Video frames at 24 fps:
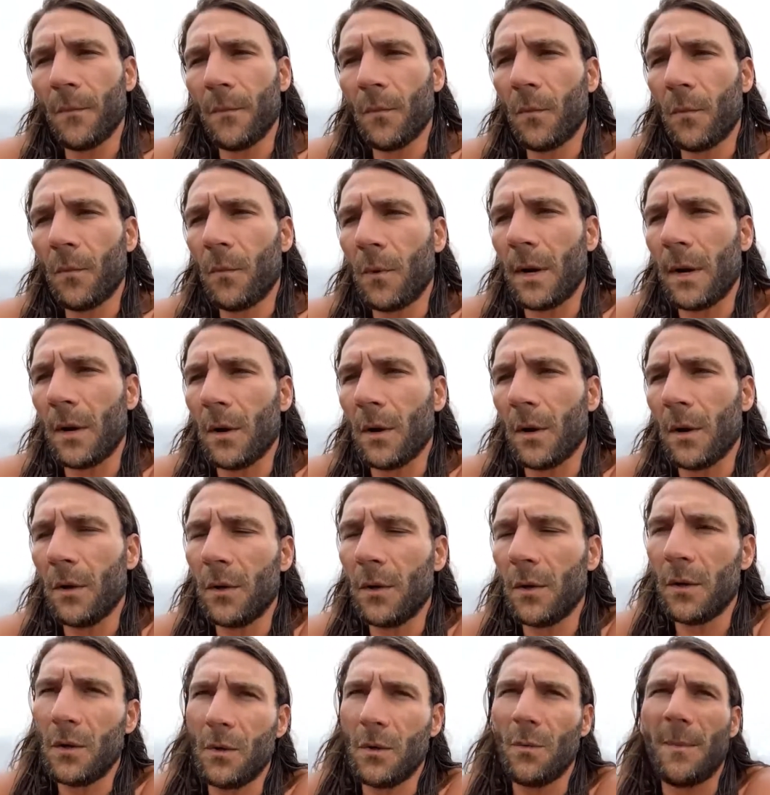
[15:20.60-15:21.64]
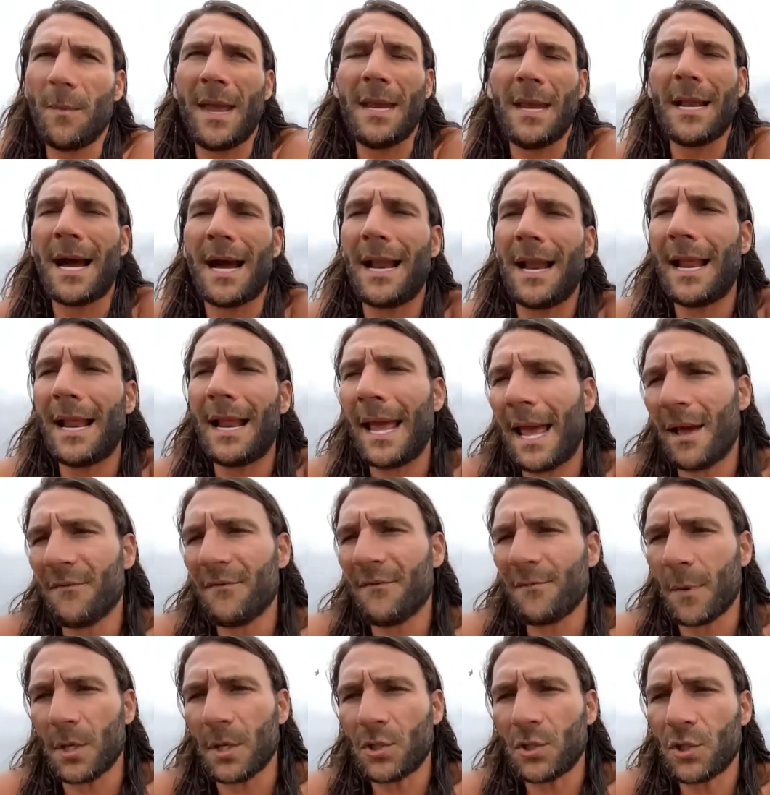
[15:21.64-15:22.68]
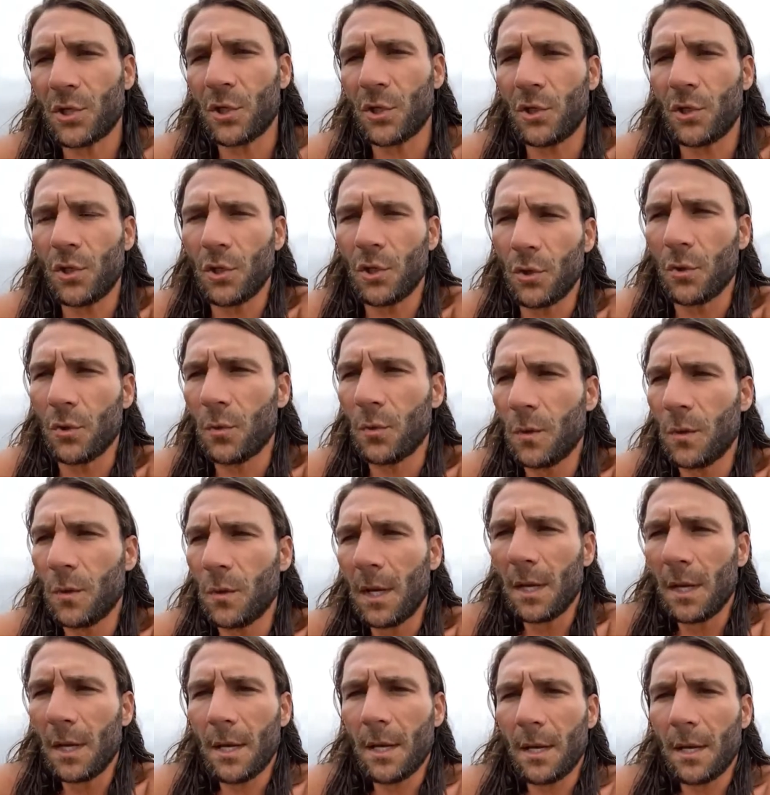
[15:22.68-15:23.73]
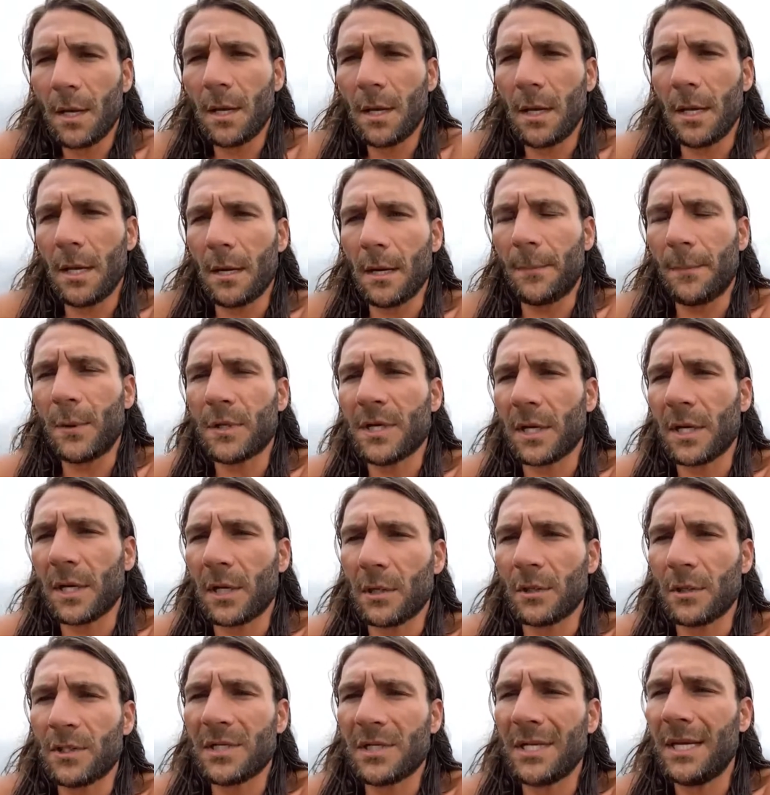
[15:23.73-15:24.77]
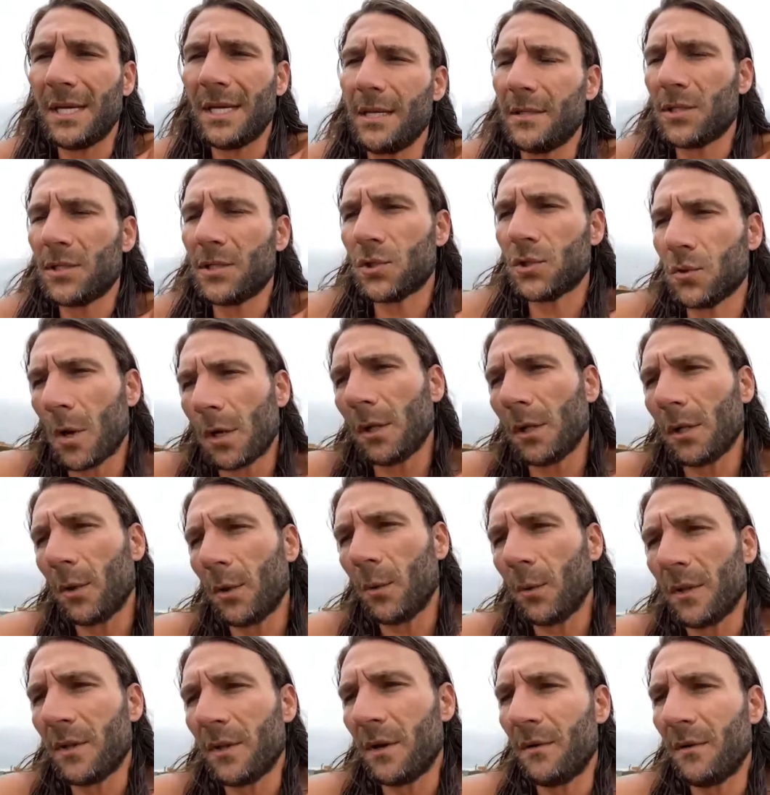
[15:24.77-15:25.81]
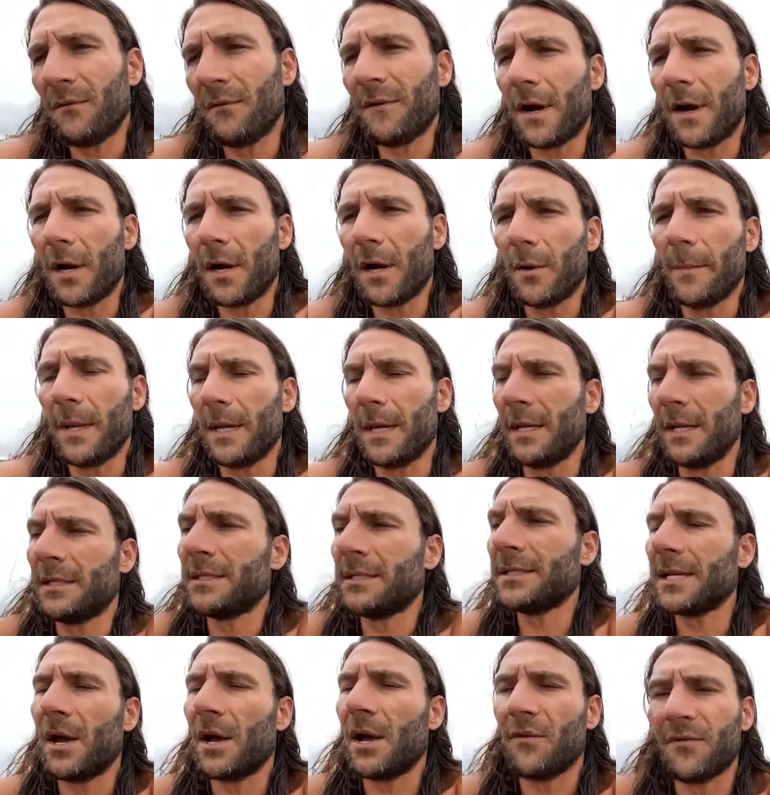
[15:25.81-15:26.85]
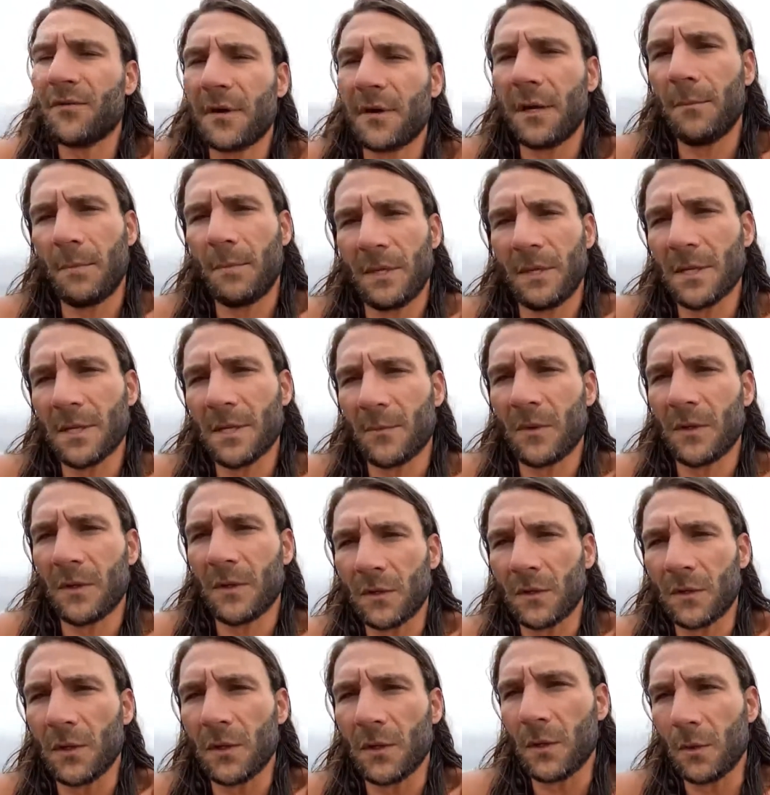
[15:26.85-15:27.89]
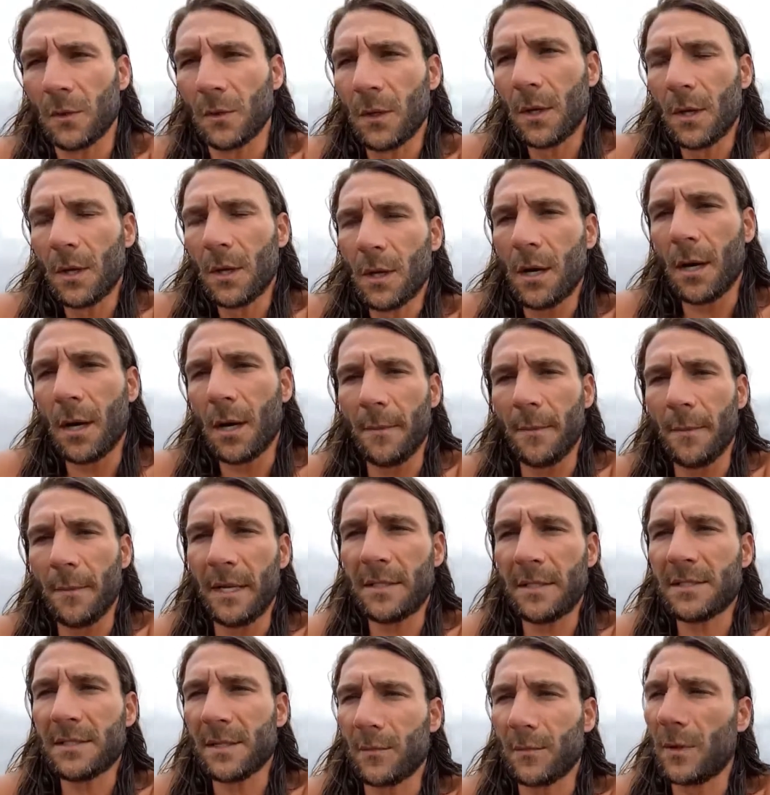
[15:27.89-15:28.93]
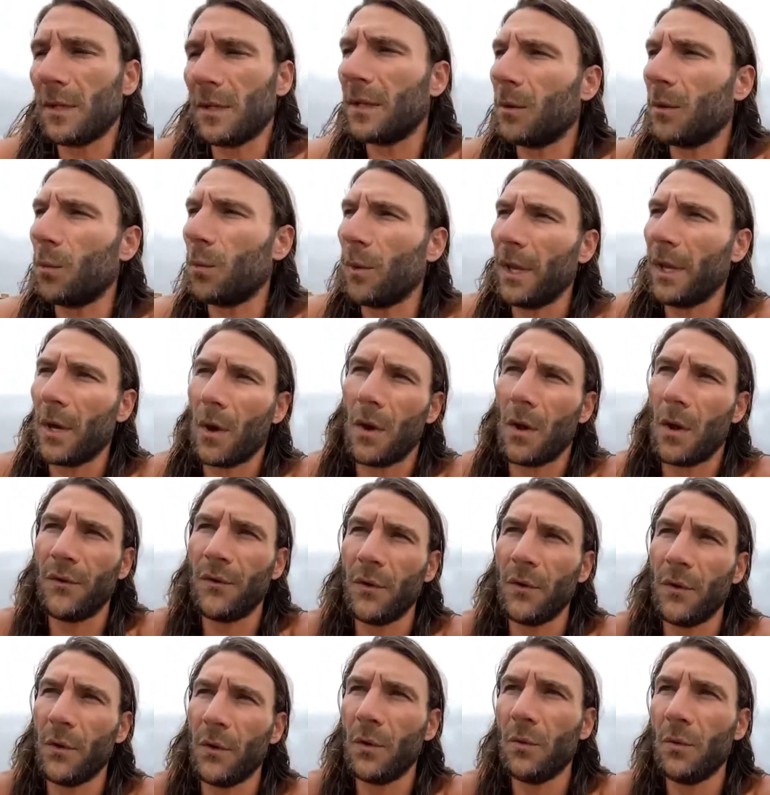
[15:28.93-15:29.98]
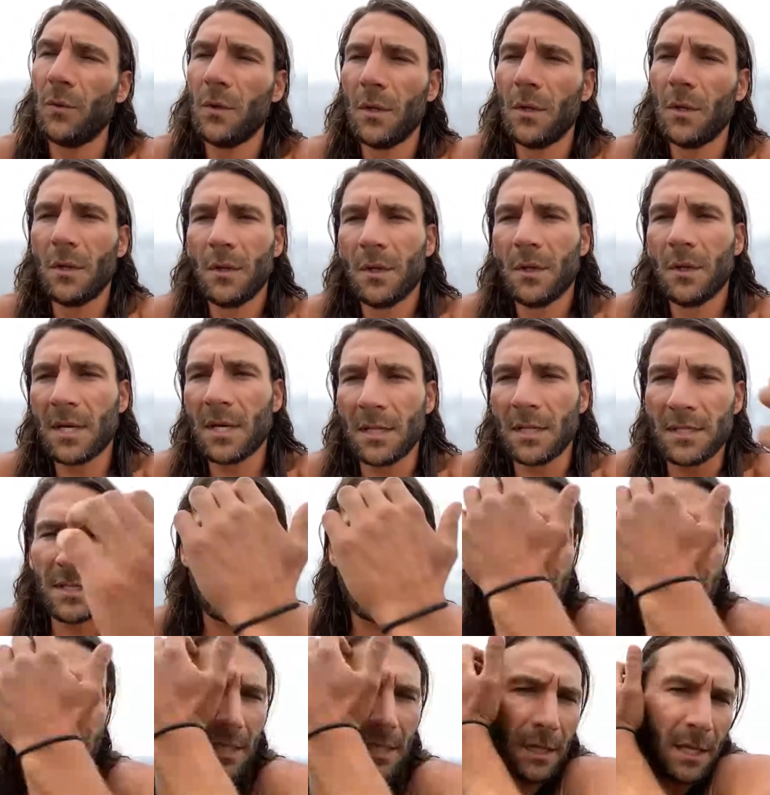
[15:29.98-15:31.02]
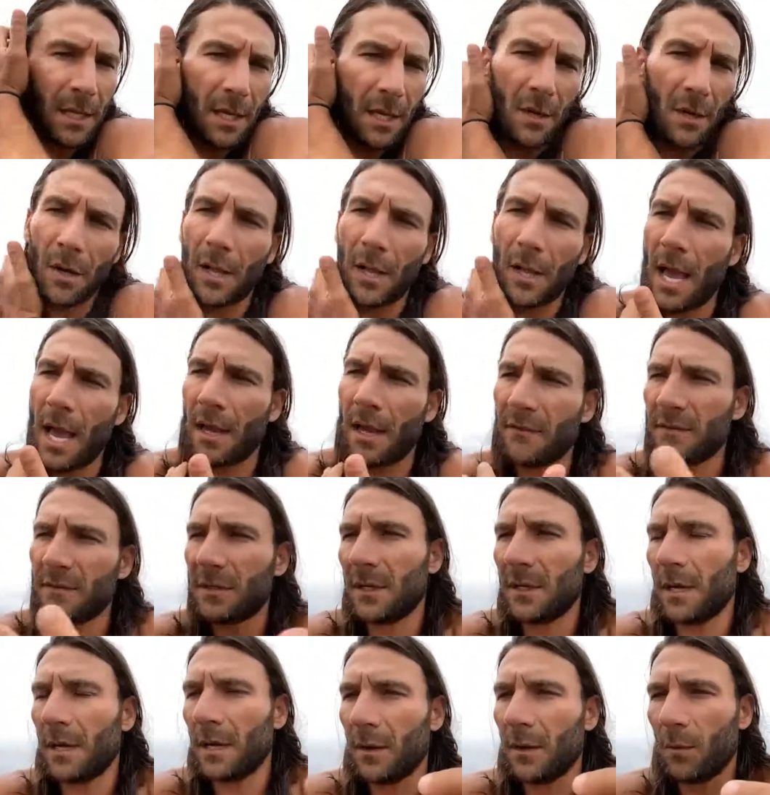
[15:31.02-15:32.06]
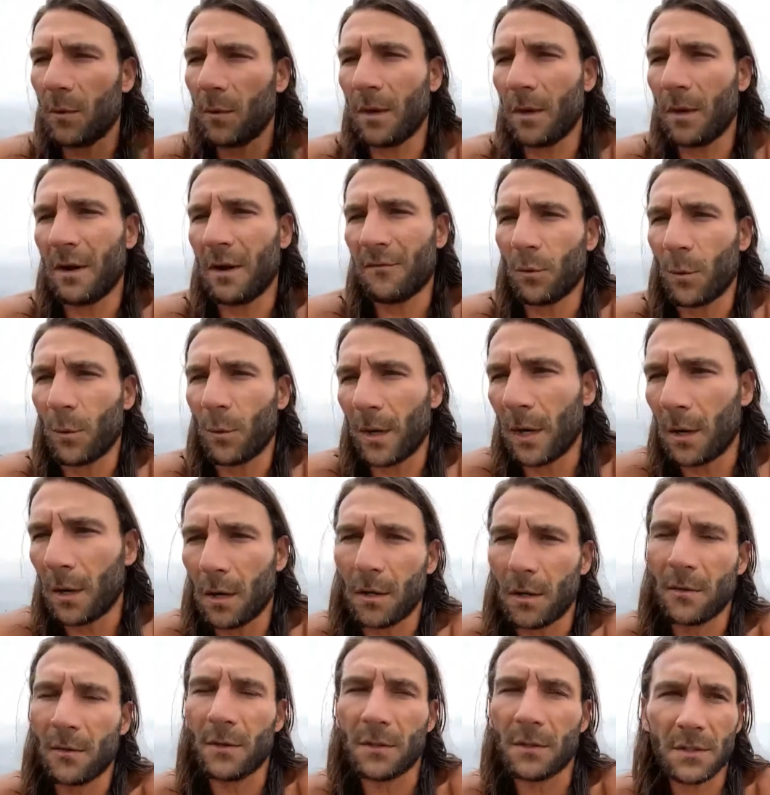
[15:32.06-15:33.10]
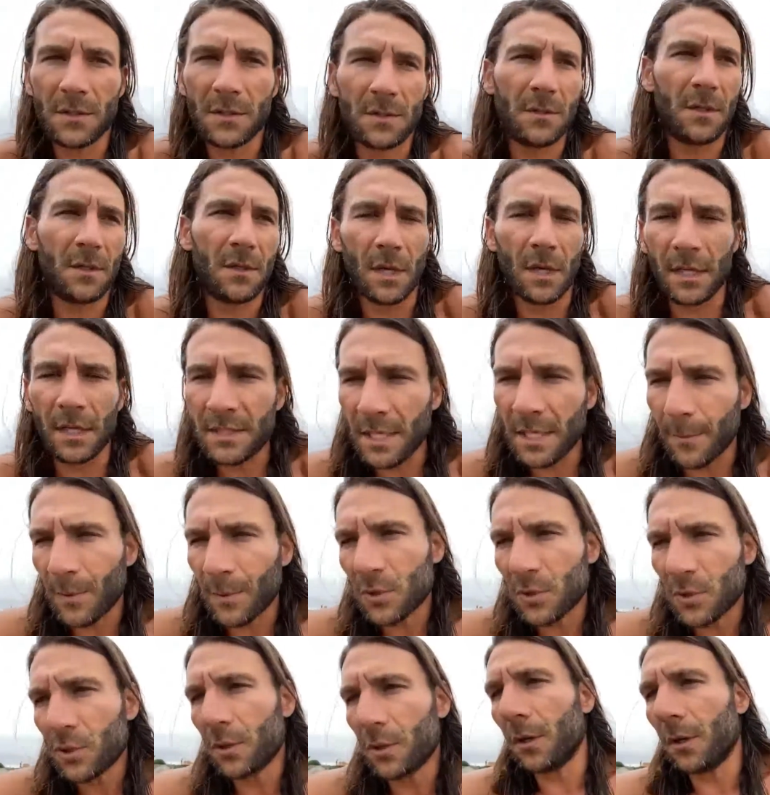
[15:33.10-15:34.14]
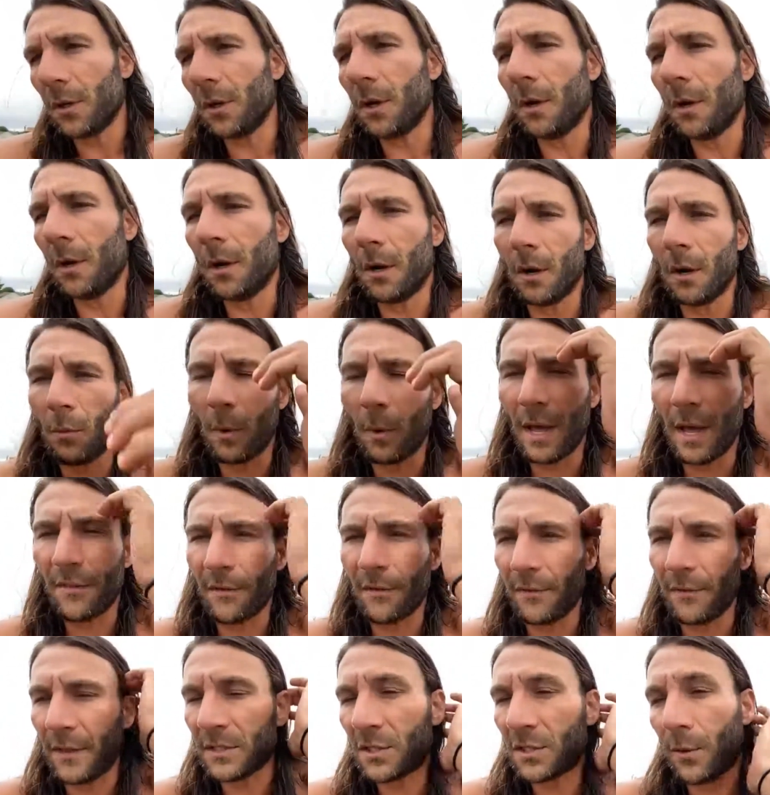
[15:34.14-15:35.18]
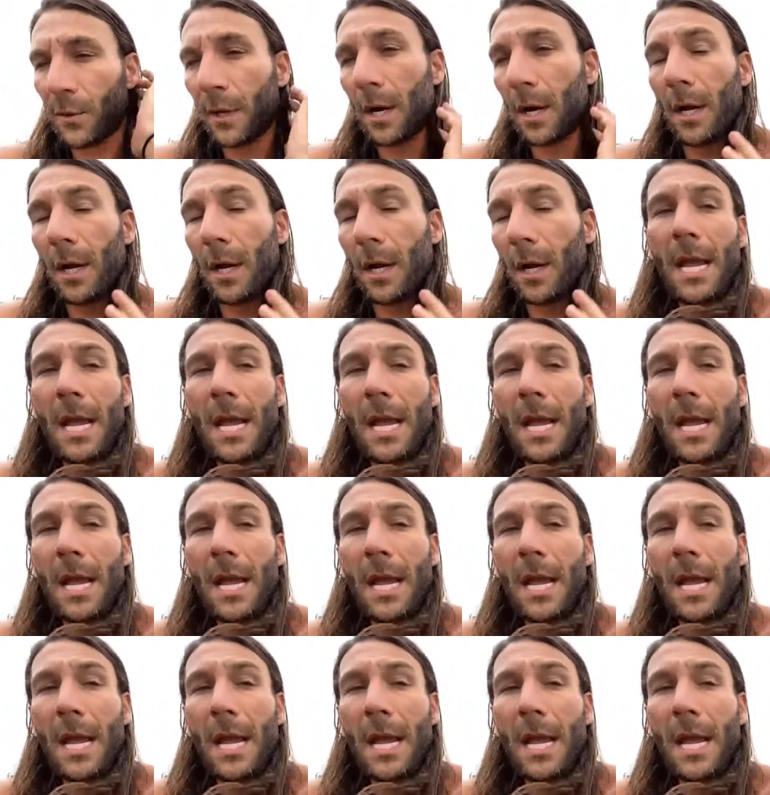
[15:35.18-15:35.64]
where you may not have much to do in a particular scene. Struggling with an environment itself can be something to do. It's something that we all do consistently in our lives. Wherever we are, there's a temperature, a weather that's going on.